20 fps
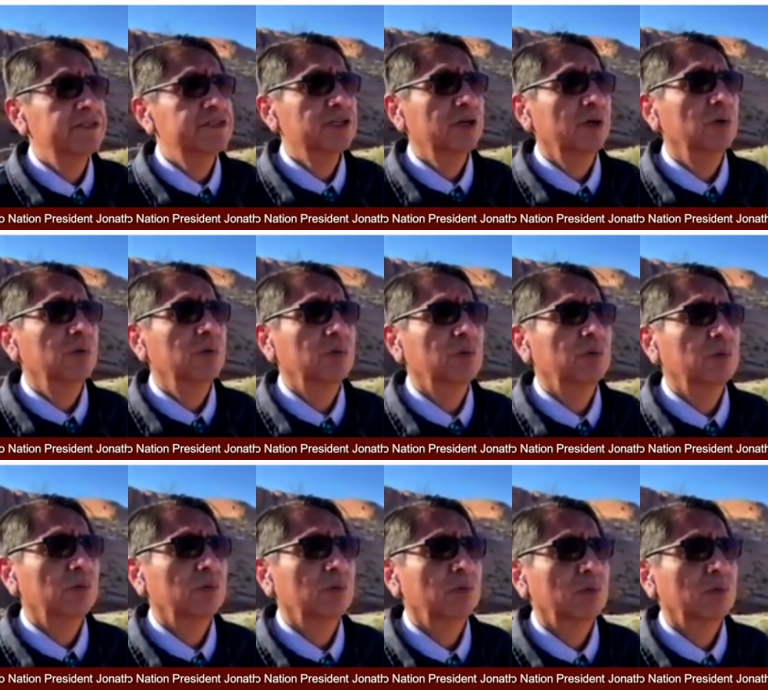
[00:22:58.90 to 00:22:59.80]
And so
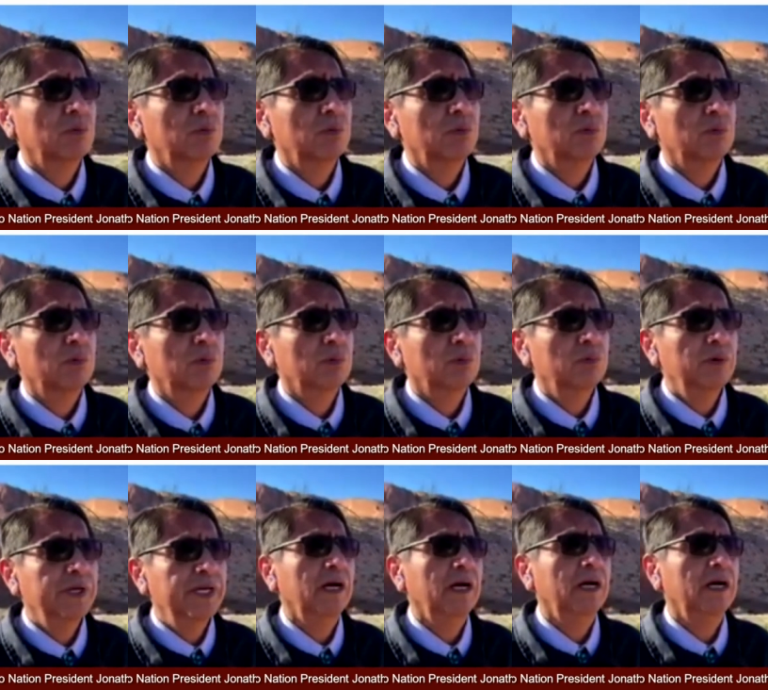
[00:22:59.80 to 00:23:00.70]

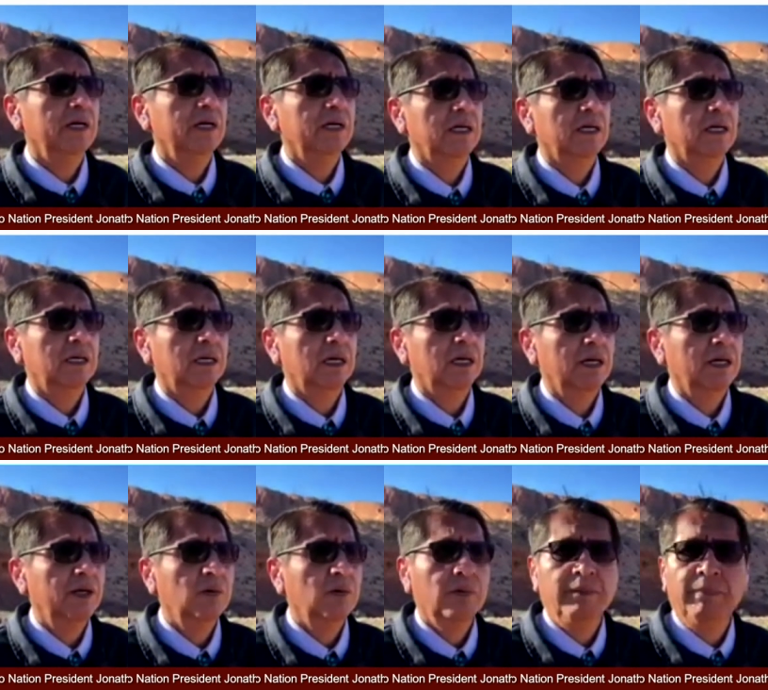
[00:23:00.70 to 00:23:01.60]
we are
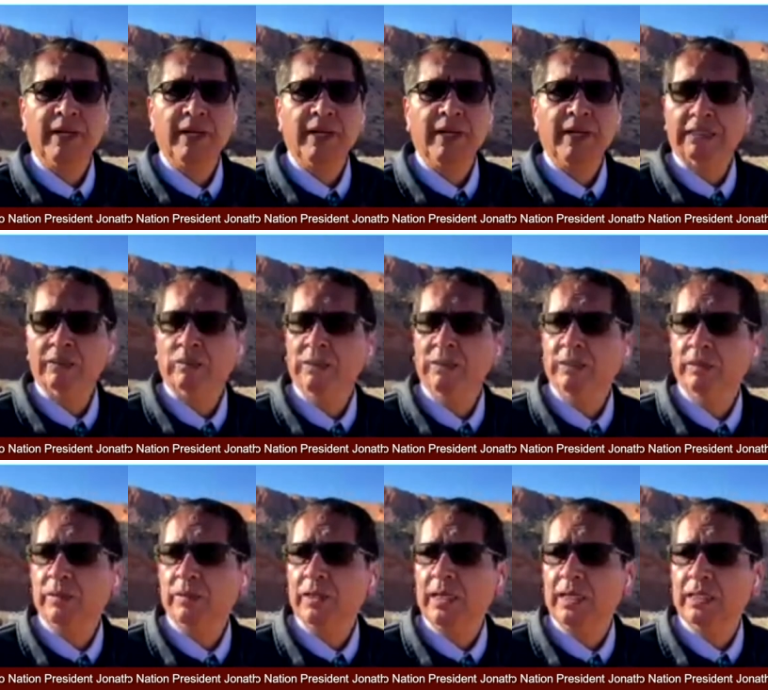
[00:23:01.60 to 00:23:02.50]
on our way back to
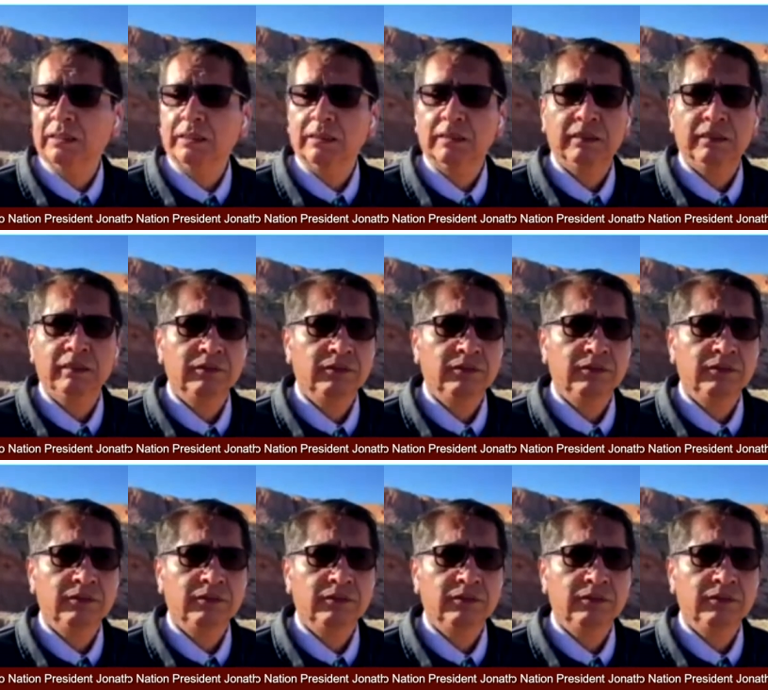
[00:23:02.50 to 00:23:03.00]
Window Rock.